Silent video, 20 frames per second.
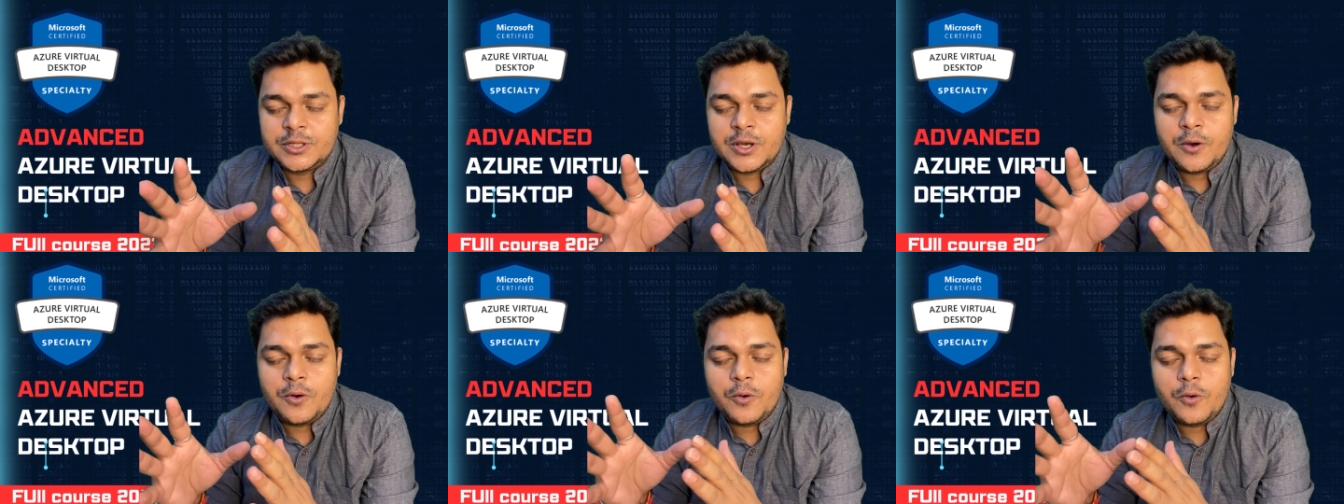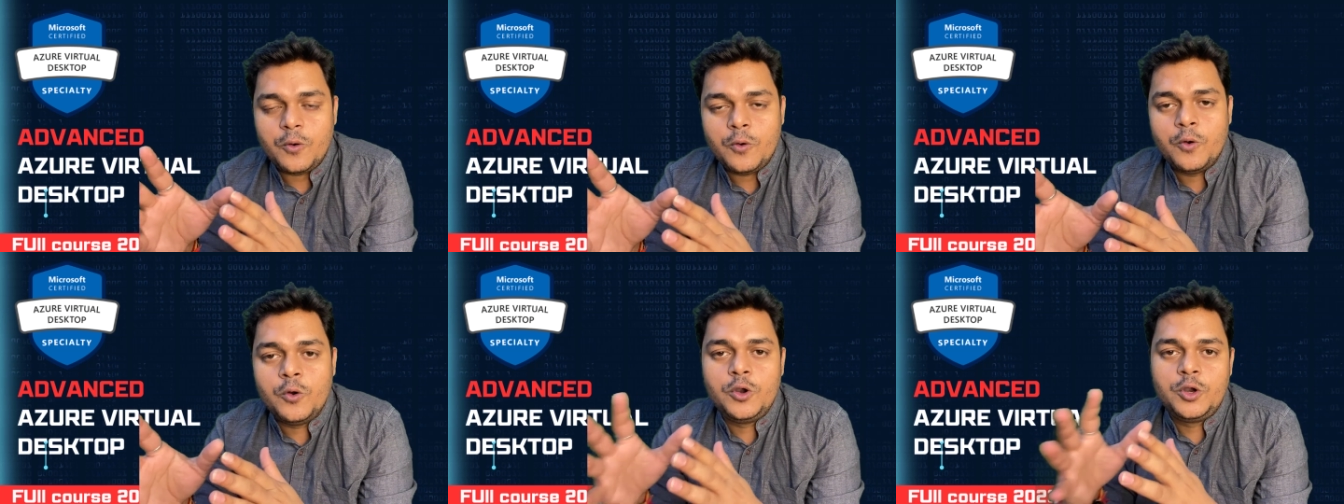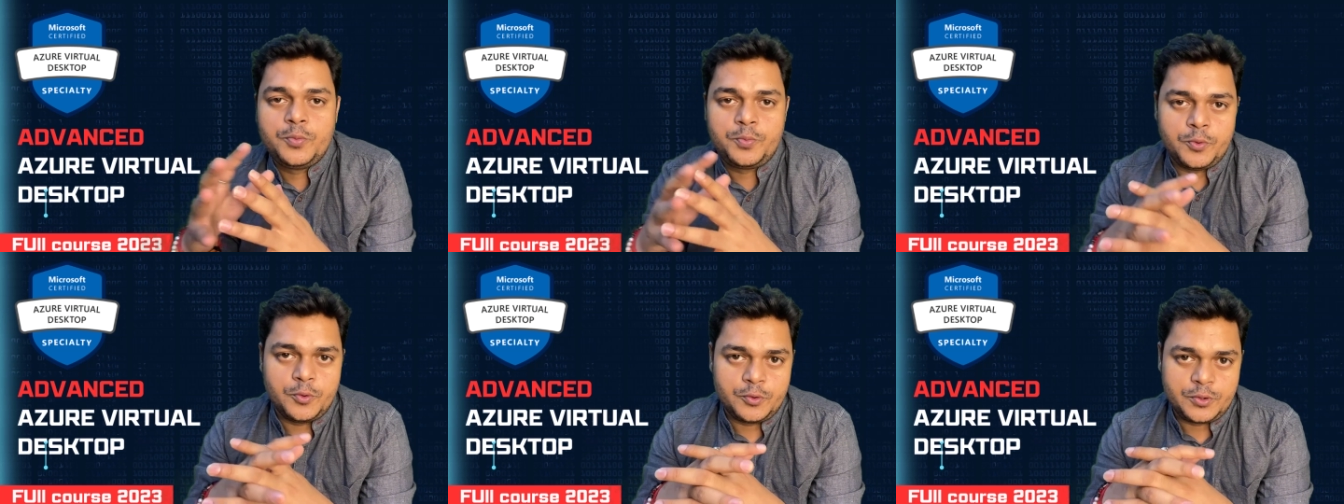the
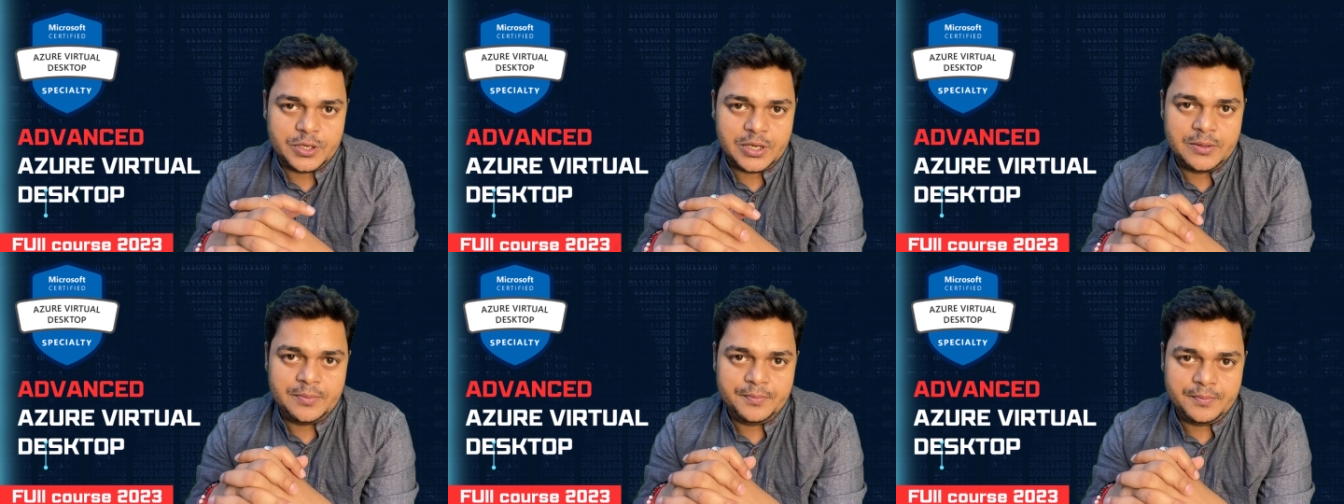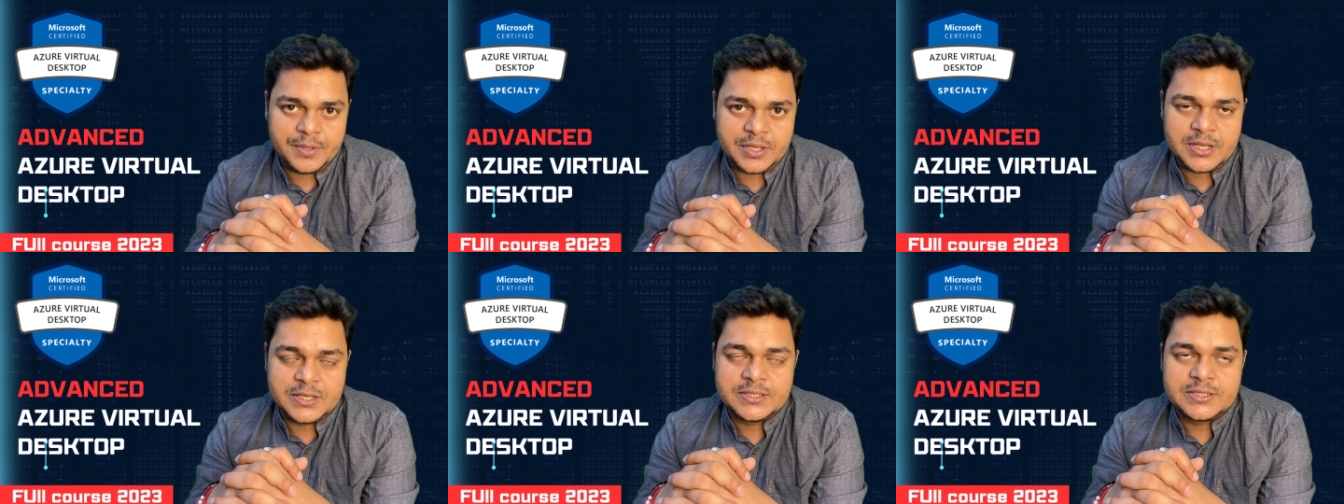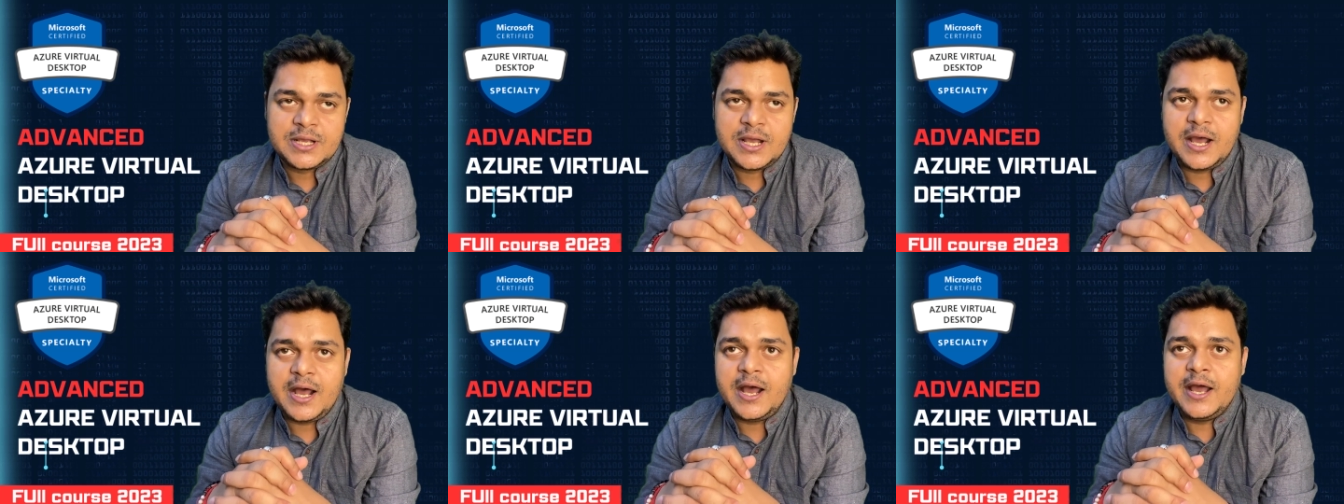old portal because
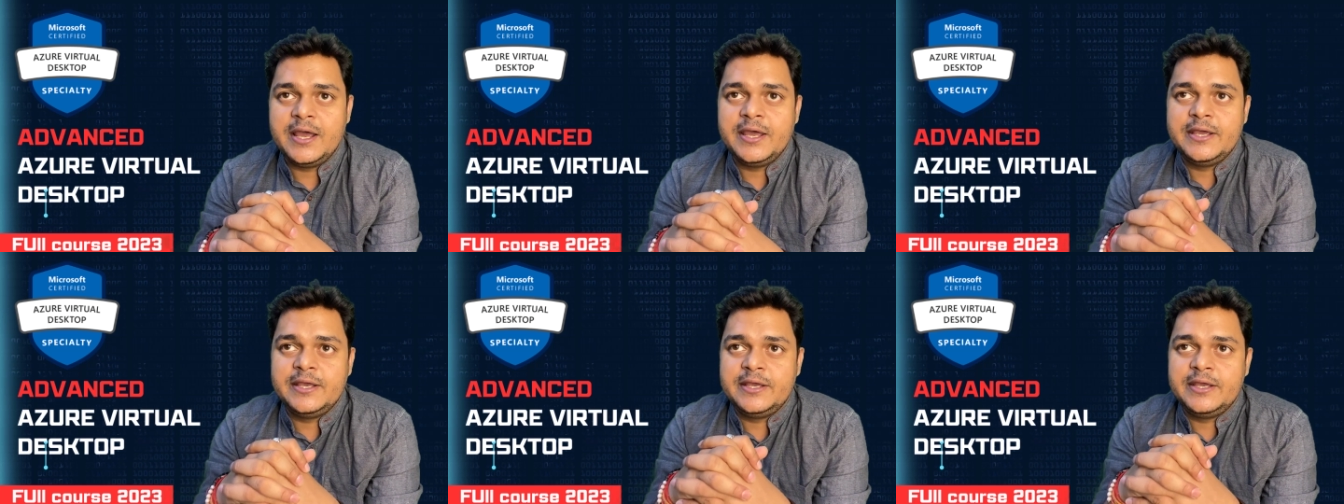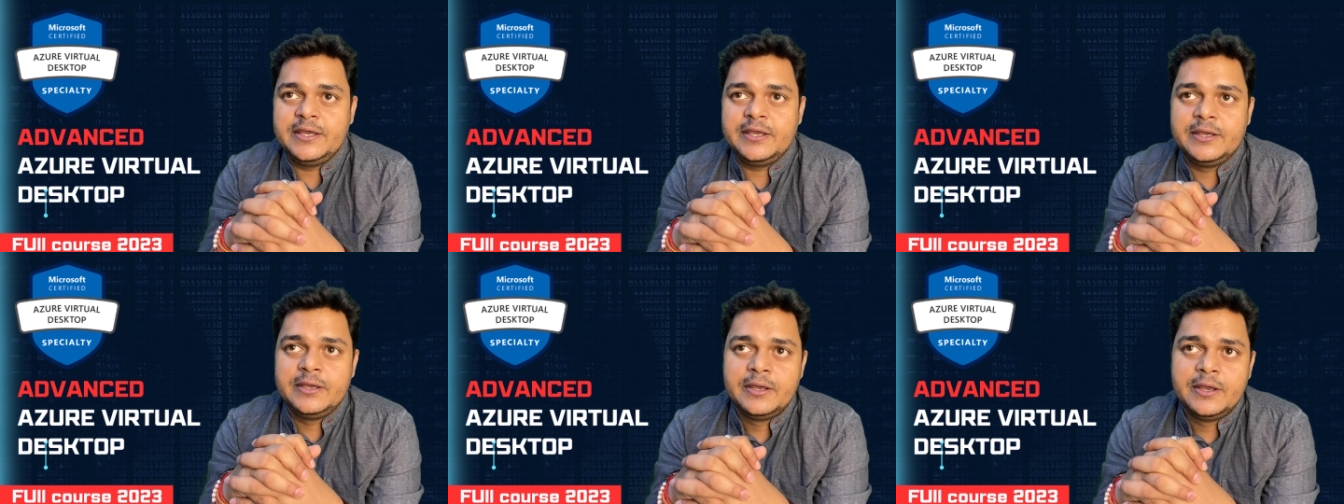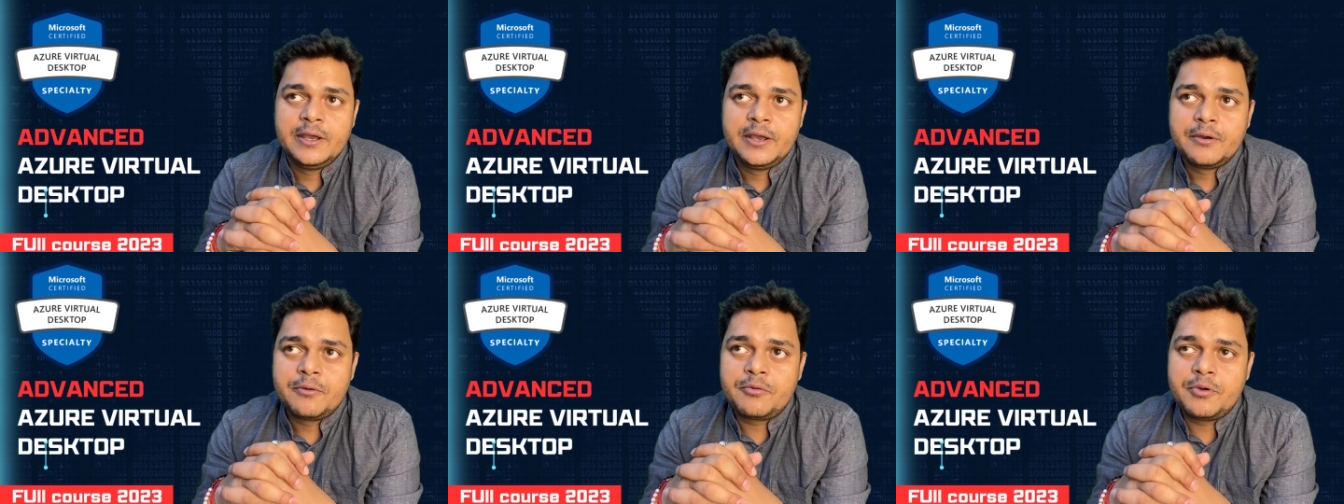I
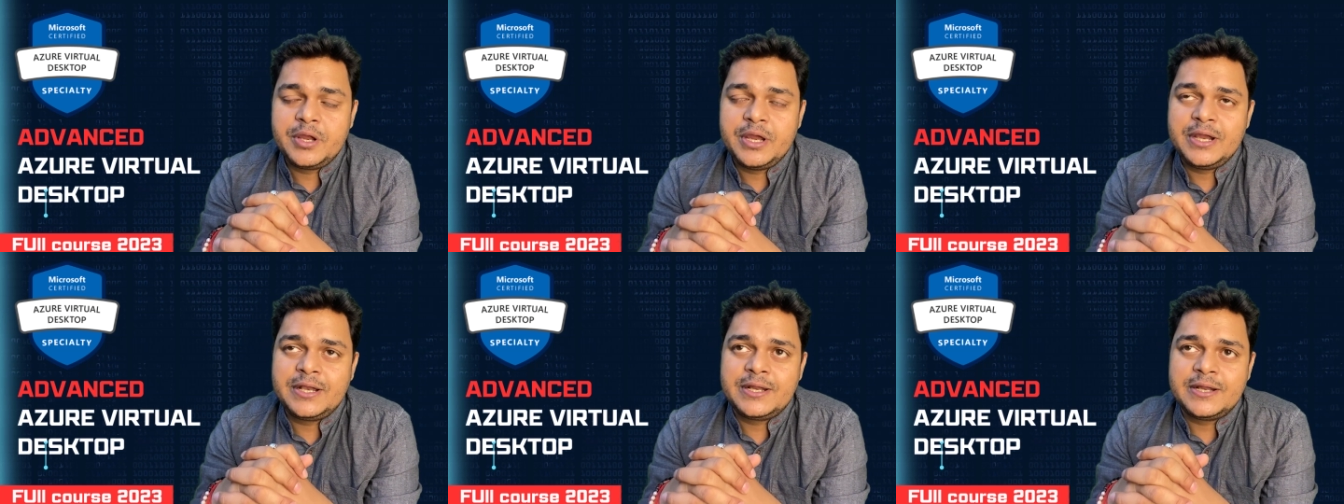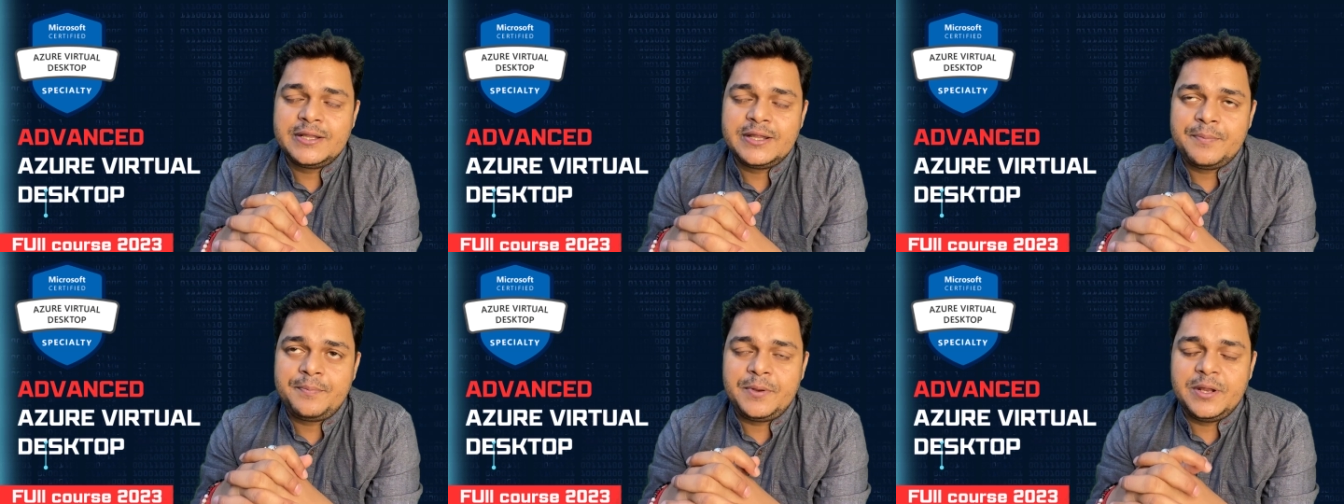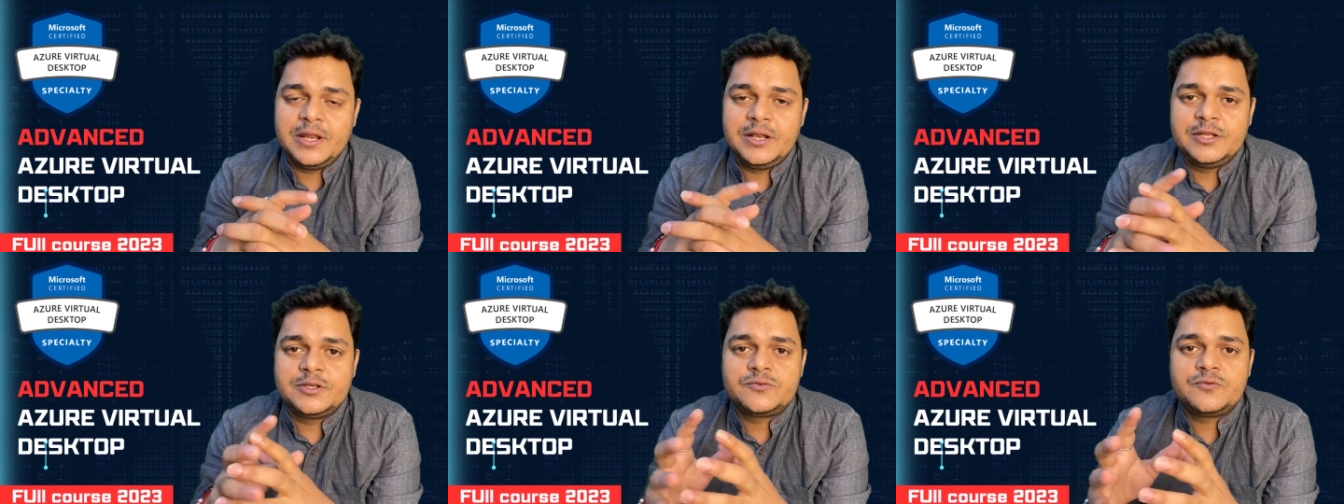created the
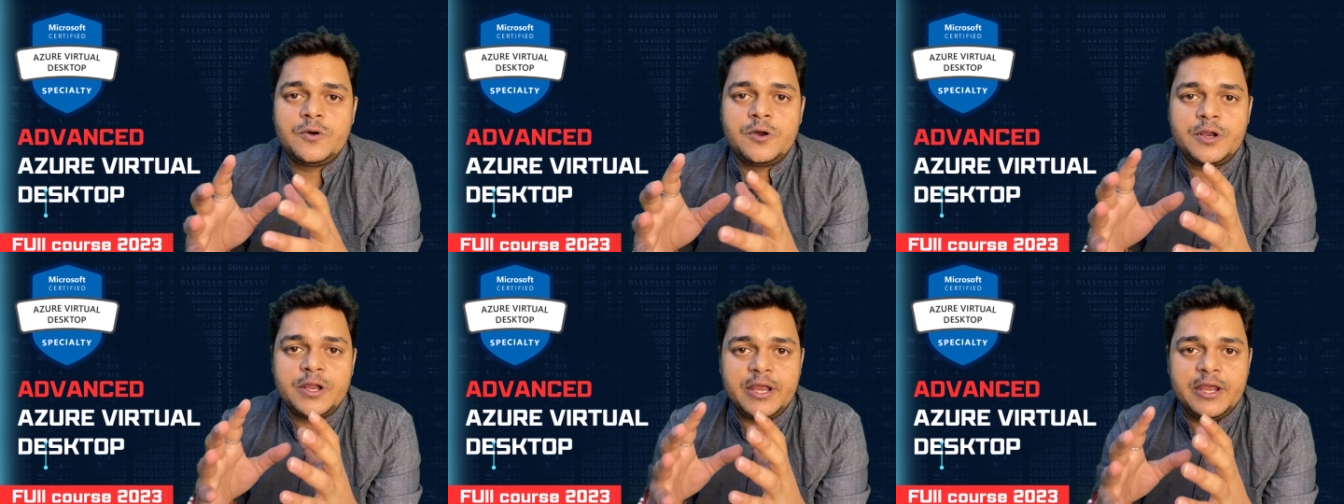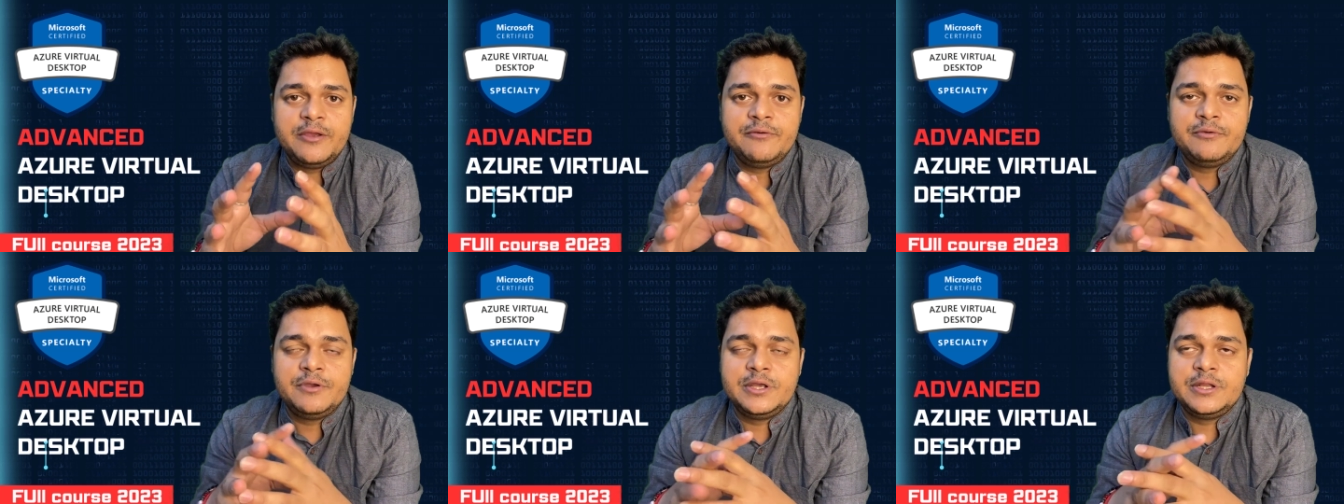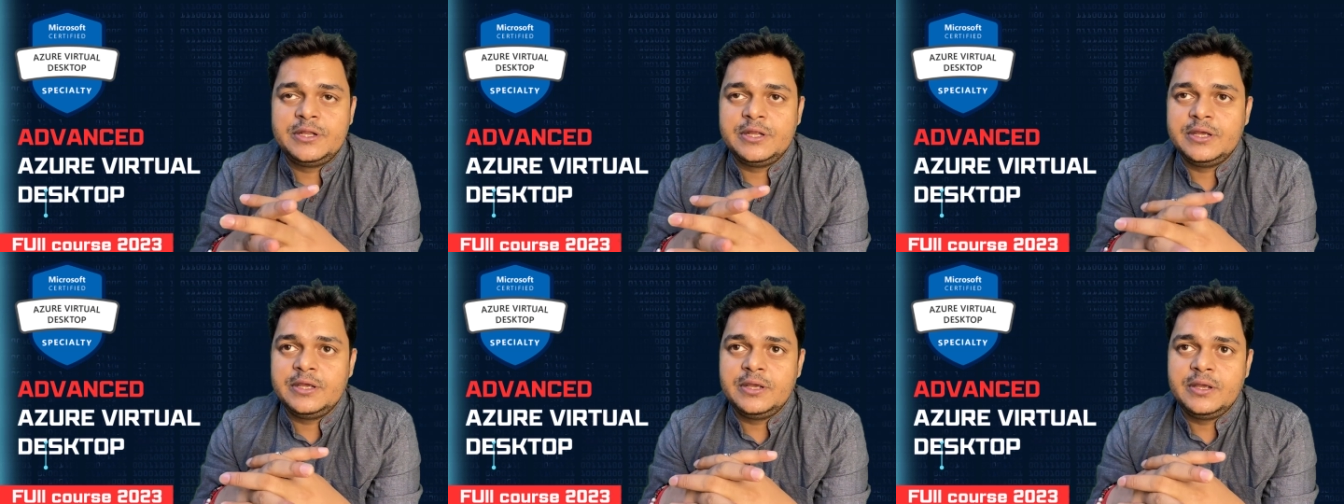playlist for AVD,